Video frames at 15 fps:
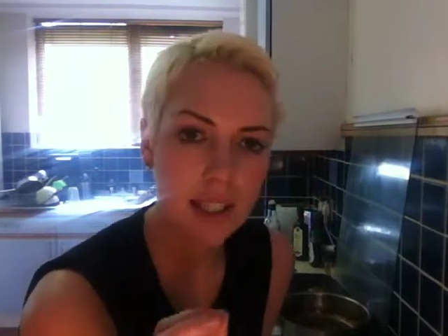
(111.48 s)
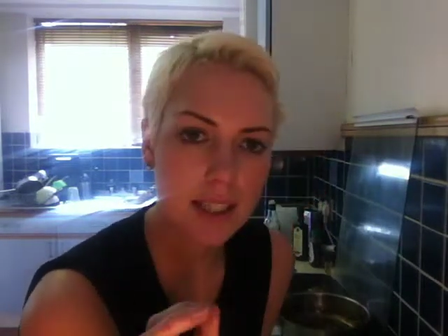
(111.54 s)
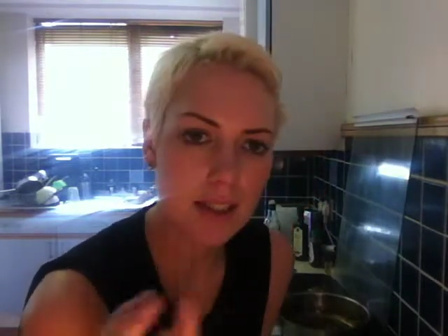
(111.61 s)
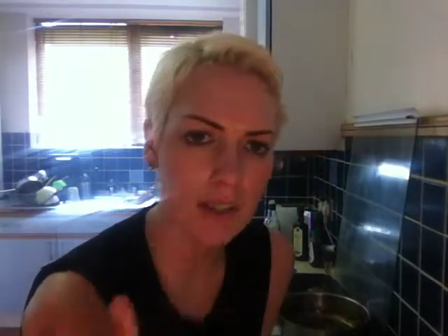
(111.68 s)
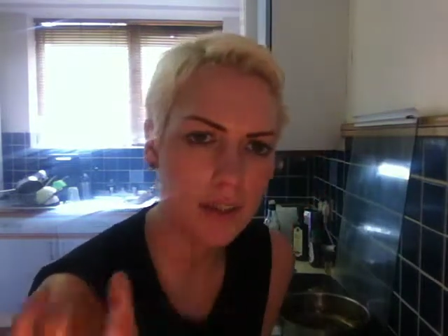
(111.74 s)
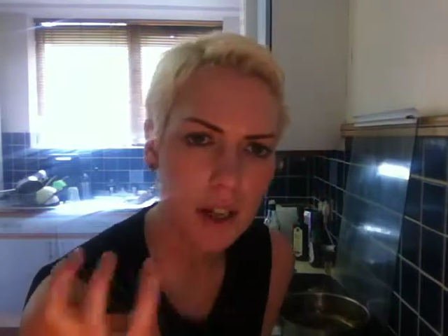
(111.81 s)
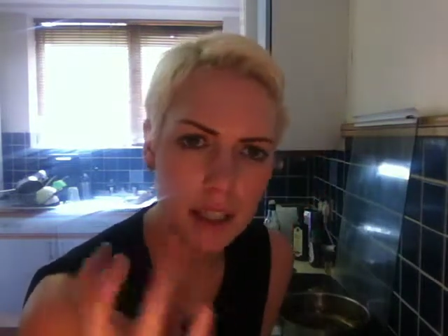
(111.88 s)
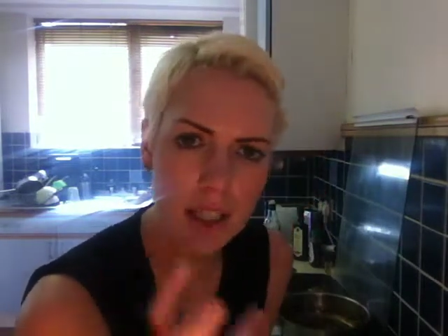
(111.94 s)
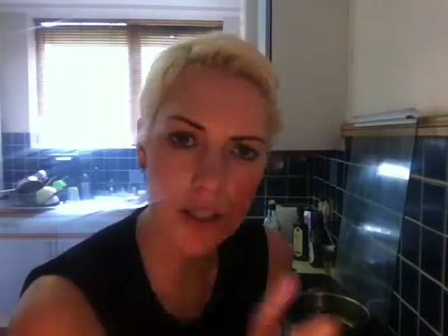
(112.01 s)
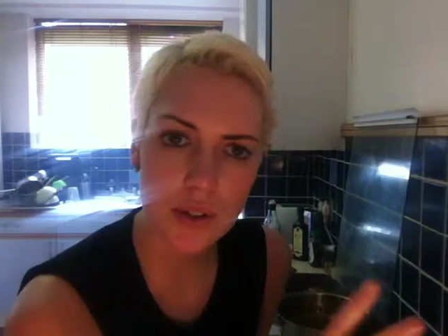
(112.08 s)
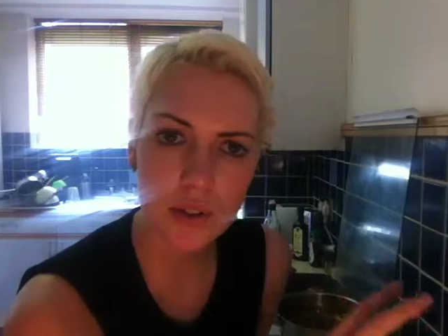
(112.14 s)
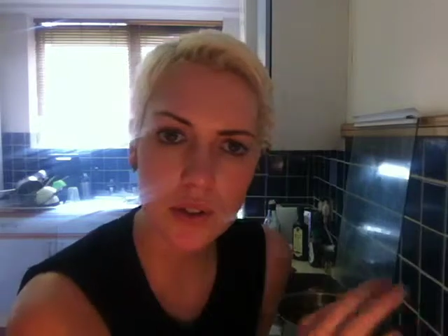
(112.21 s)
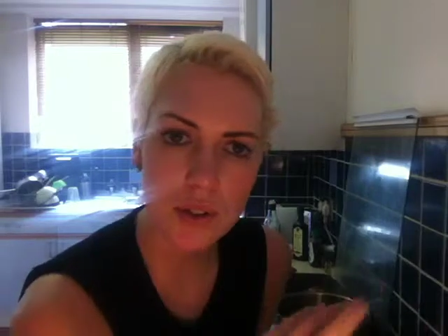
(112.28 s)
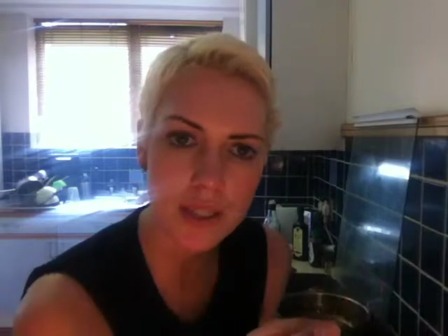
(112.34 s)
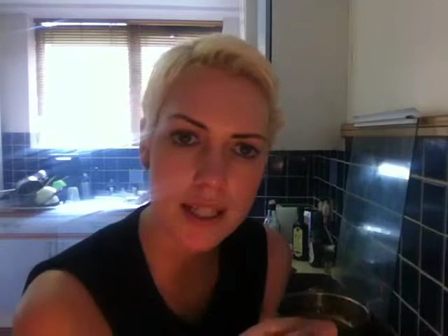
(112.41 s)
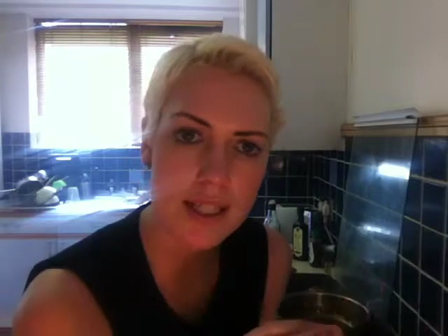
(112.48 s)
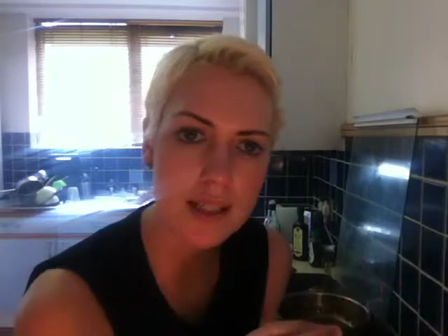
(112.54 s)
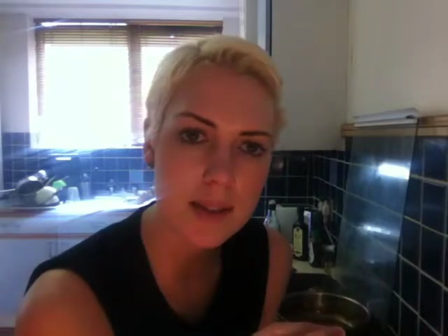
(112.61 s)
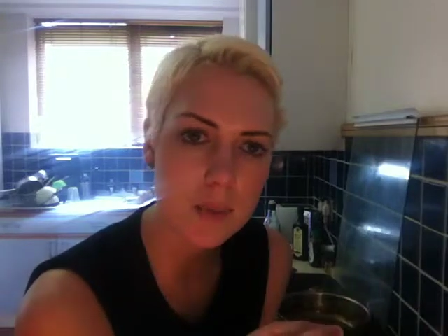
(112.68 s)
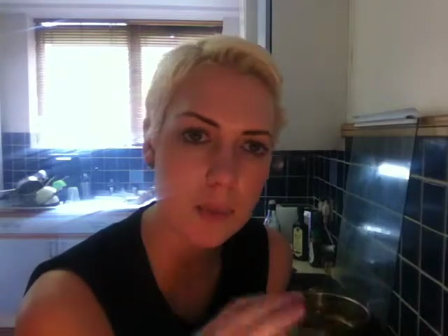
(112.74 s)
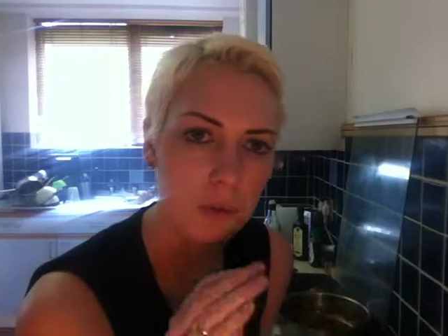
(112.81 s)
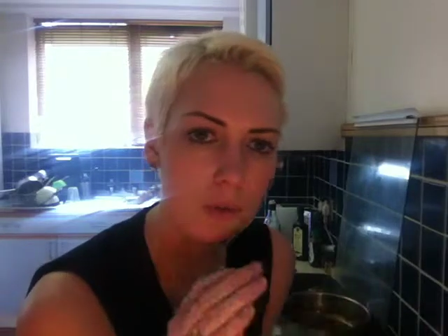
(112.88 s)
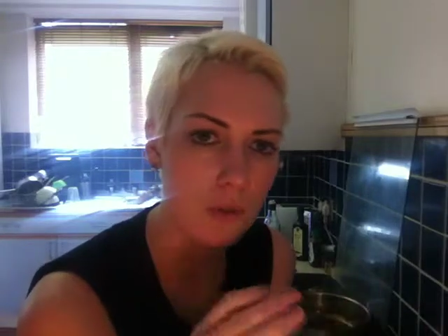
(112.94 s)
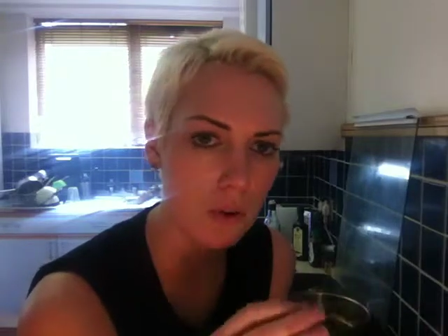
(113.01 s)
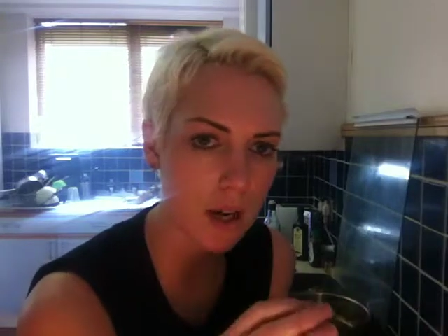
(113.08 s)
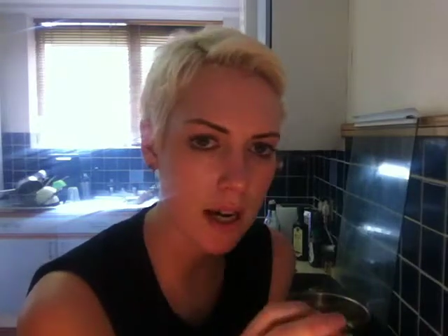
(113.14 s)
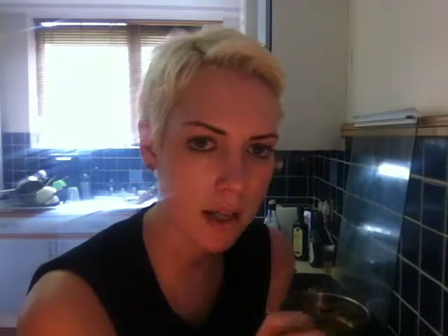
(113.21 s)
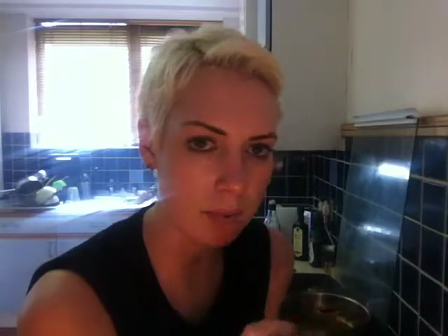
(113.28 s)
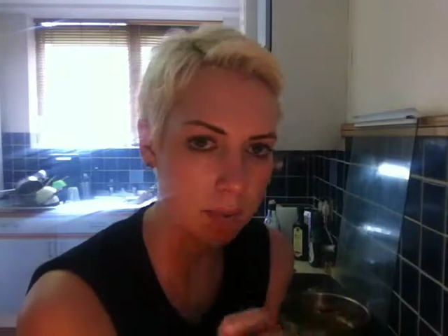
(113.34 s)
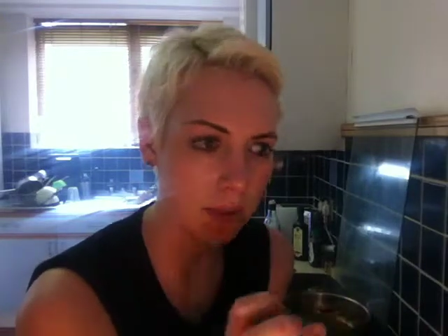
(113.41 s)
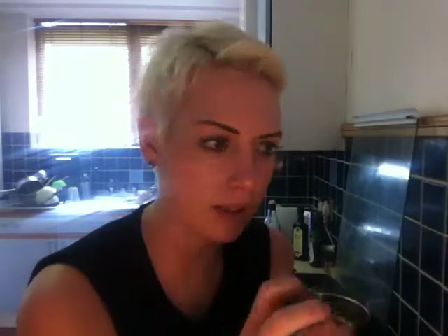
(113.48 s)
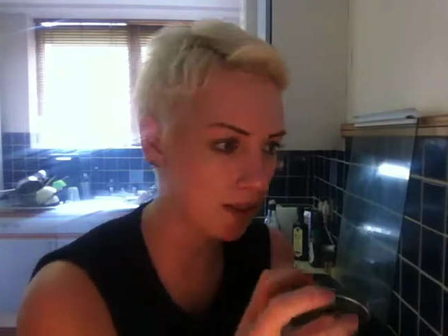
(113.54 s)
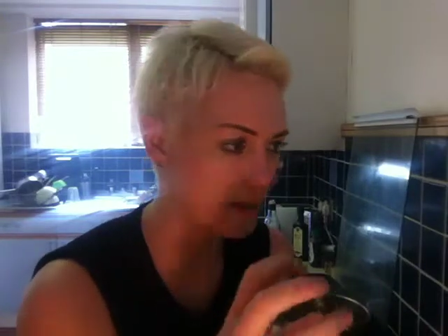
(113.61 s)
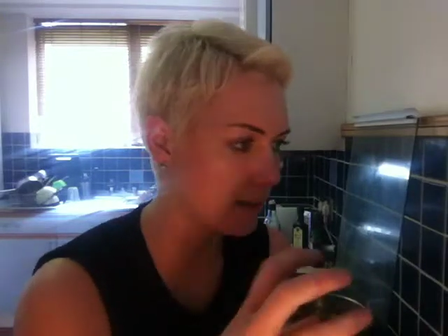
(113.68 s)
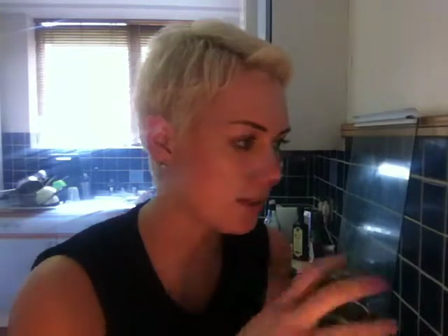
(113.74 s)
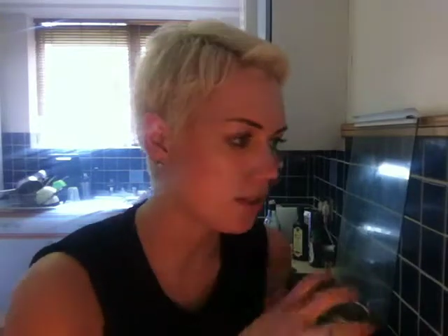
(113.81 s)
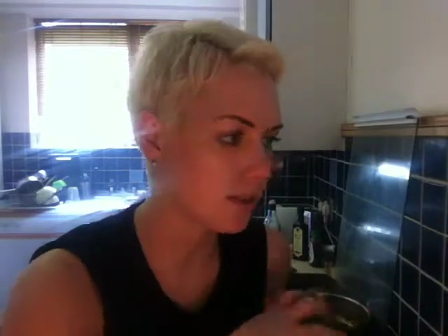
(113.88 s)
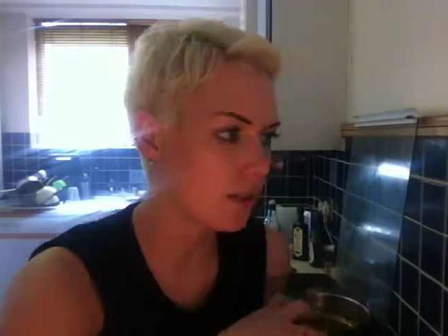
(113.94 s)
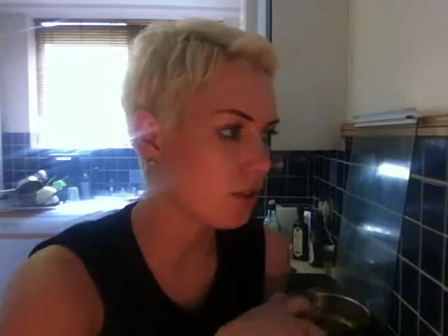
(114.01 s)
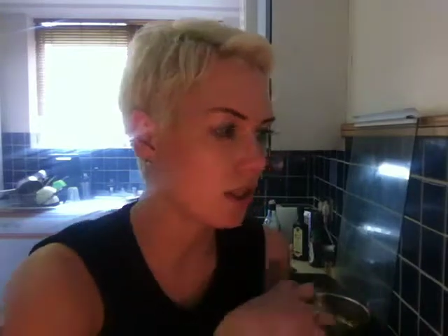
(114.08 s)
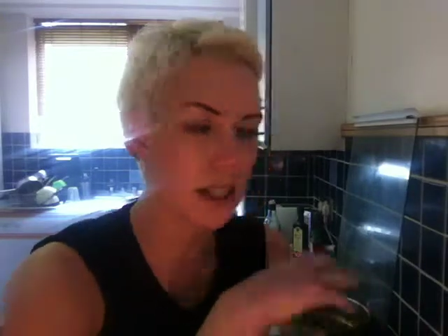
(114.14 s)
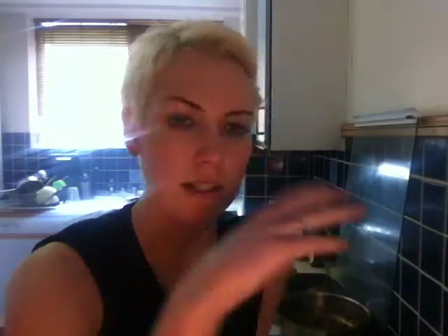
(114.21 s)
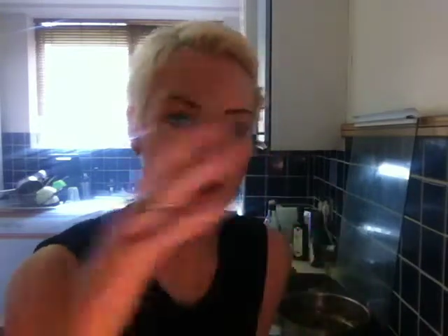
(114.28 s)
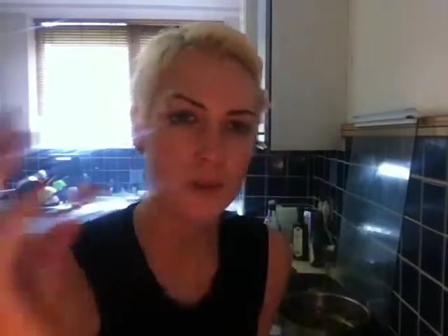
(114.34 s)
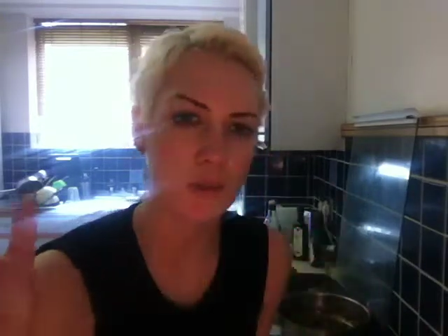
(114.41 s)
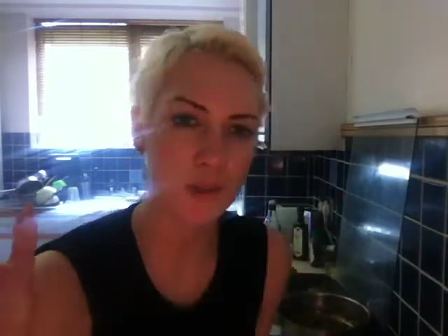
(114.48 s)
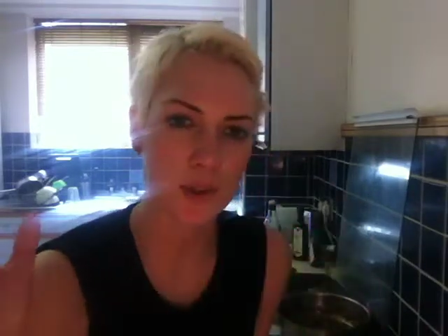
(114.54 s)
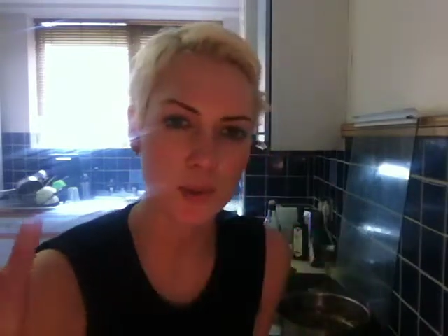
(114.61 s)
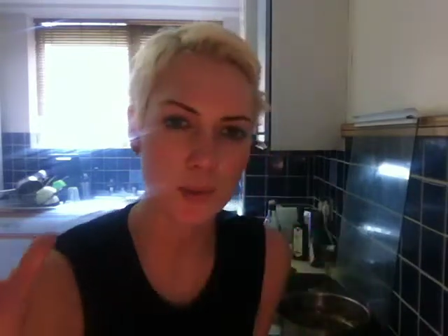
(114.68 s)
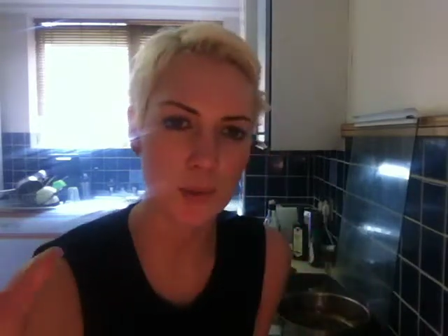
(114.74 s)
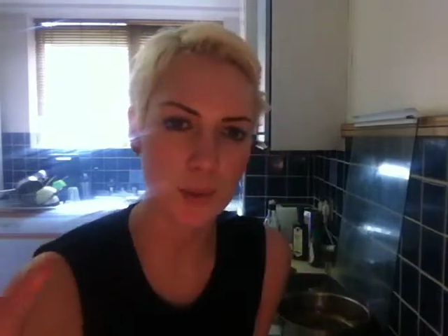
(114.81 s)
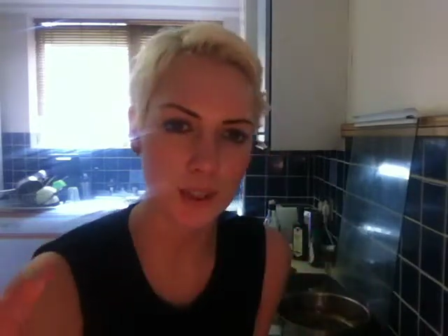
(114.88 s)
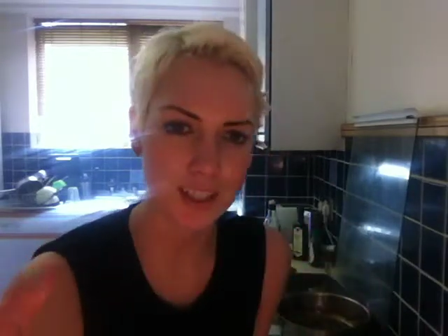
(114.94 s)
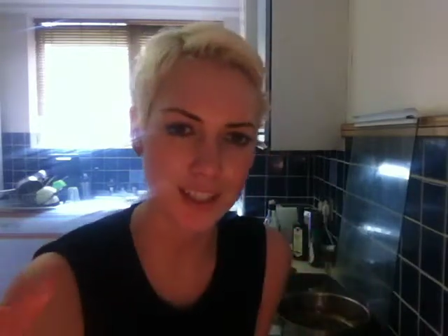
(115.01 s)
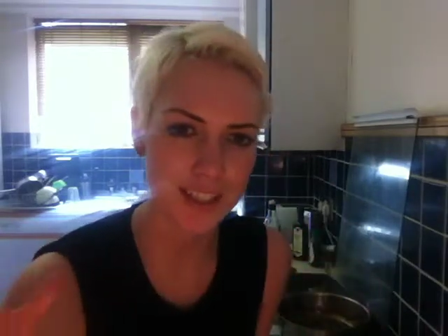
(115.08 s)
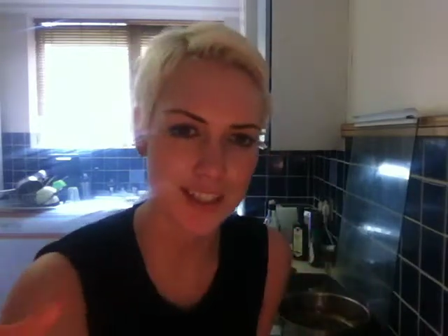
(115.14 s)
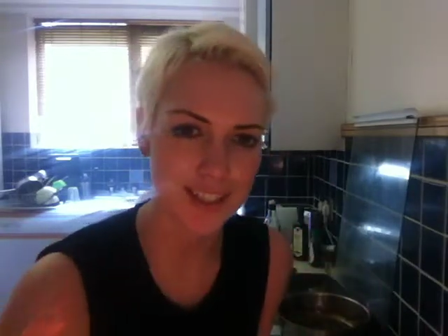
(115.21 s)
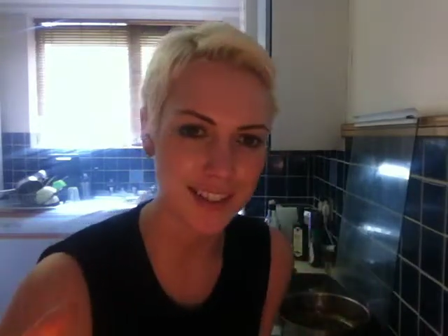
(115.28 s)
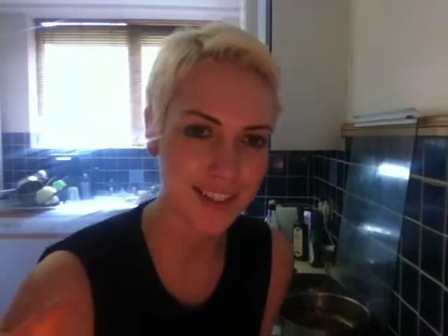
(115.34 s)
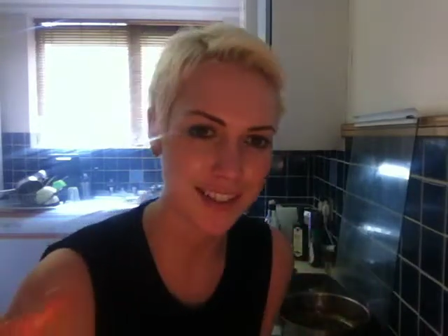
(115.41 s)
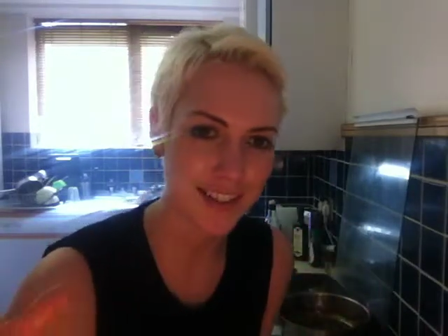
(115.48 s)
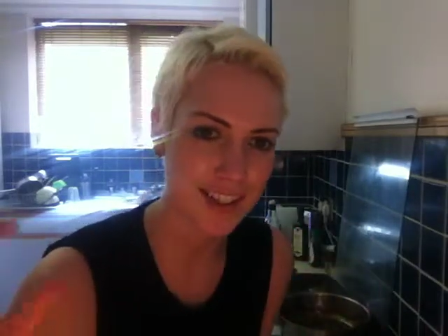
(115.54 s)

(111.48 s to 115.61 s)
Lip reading: chicken. I've kind of done all this beforehand because it just creates so much smoke in the kitchen